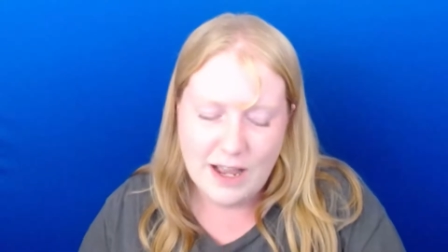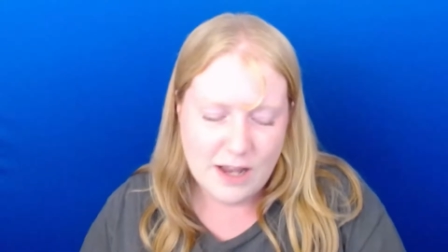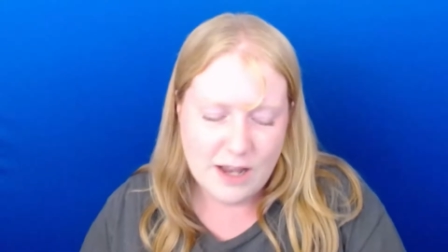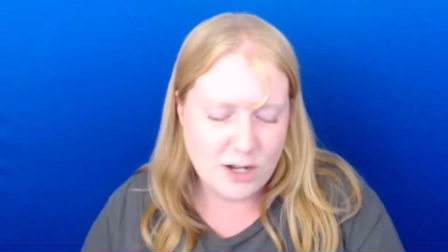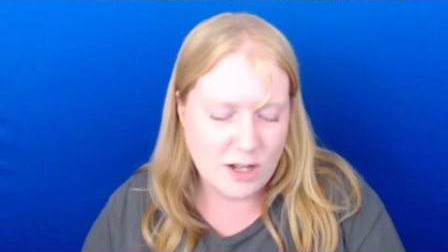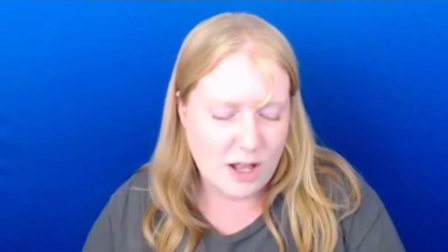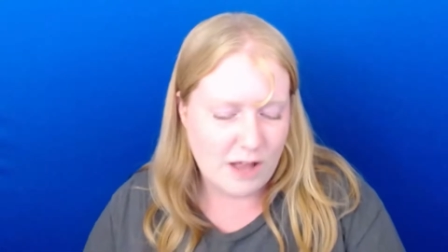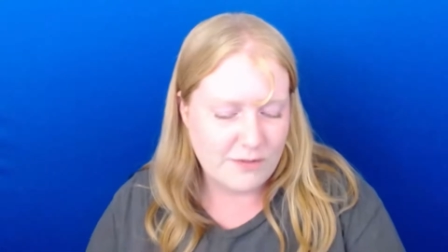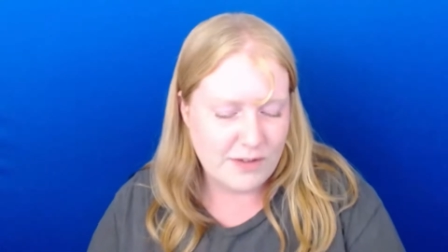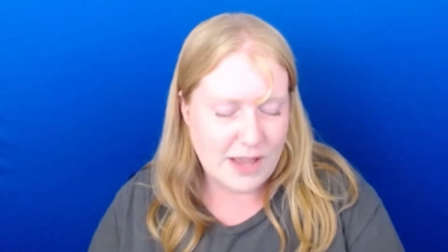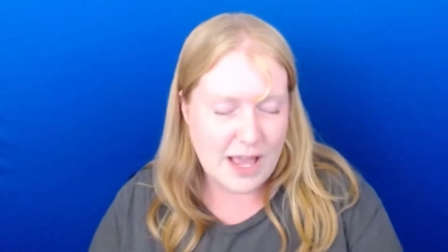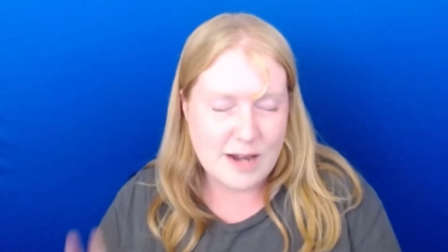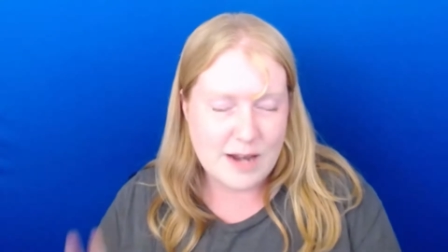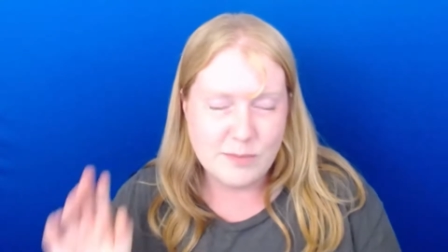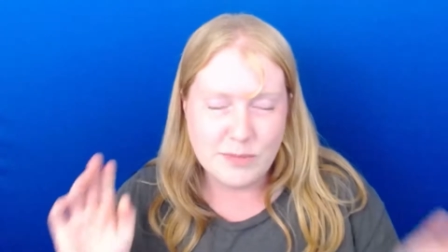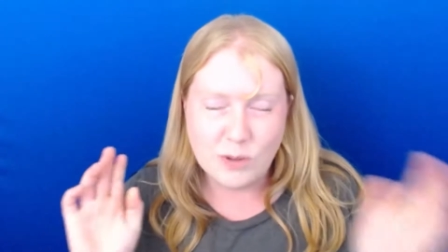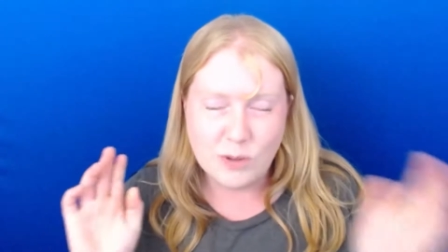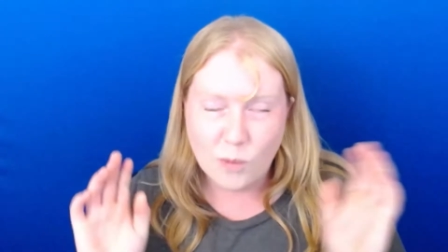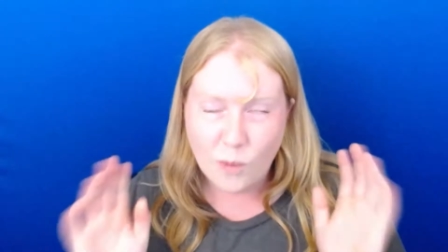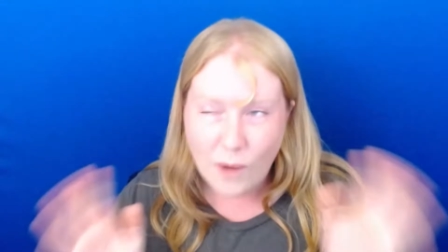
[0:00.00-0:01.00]
Y'all have had
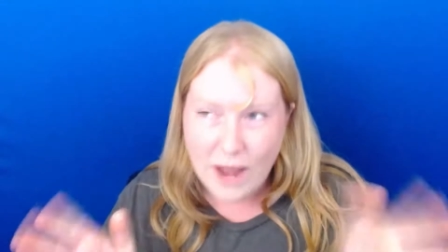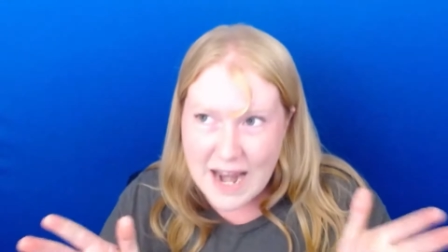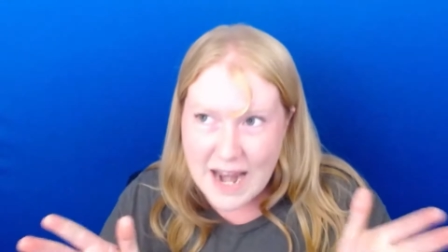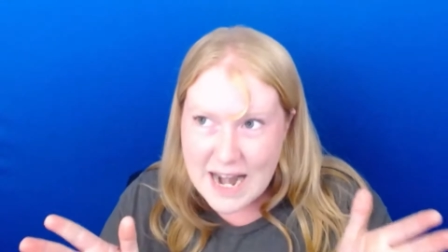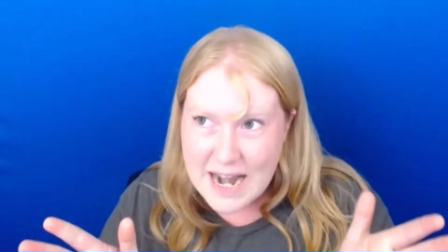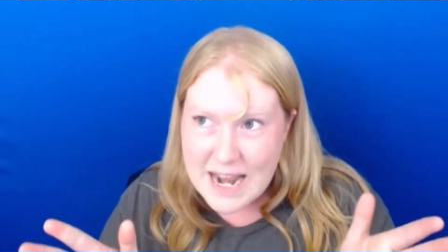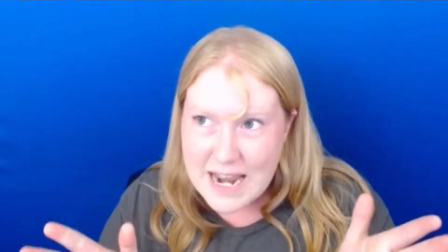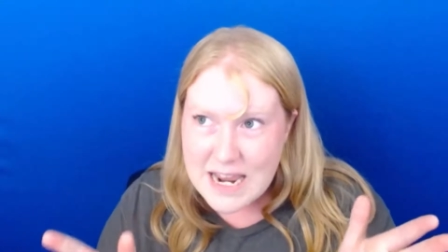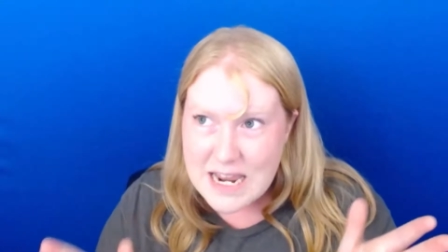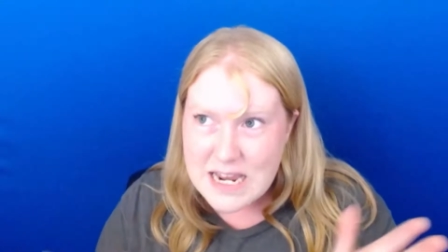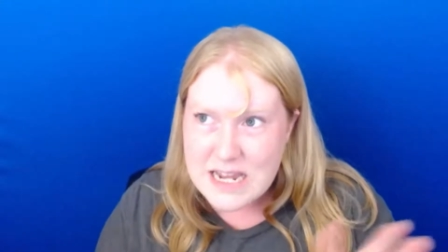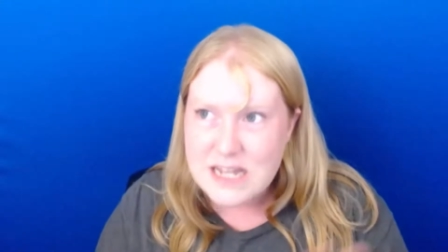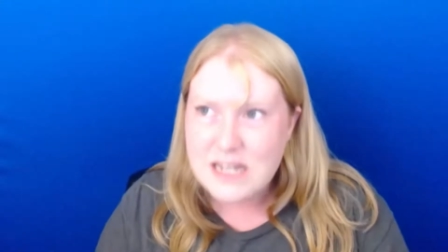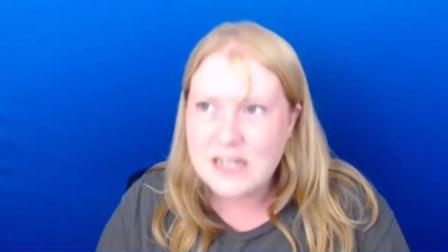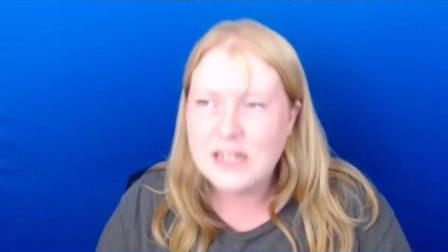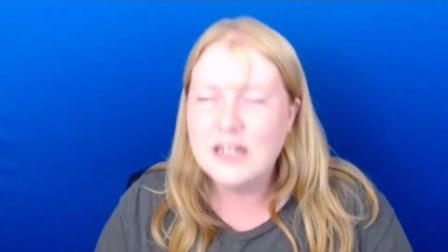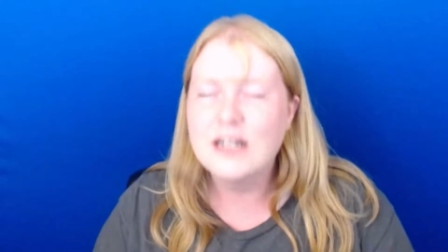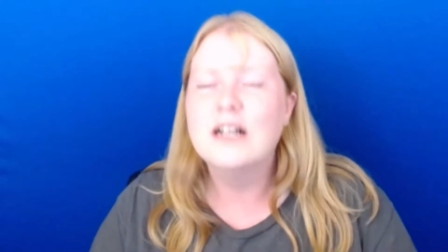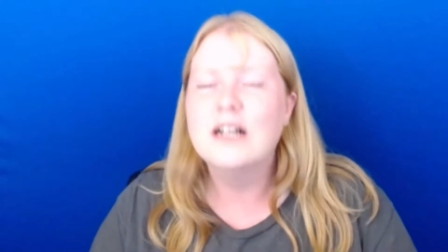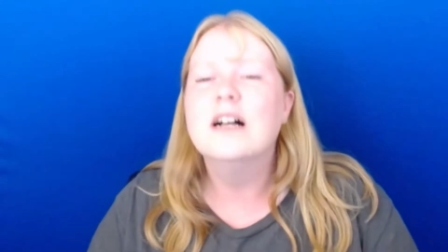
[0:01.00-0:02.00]
me
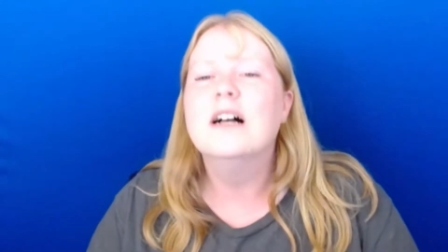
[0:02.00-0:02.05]
waiting.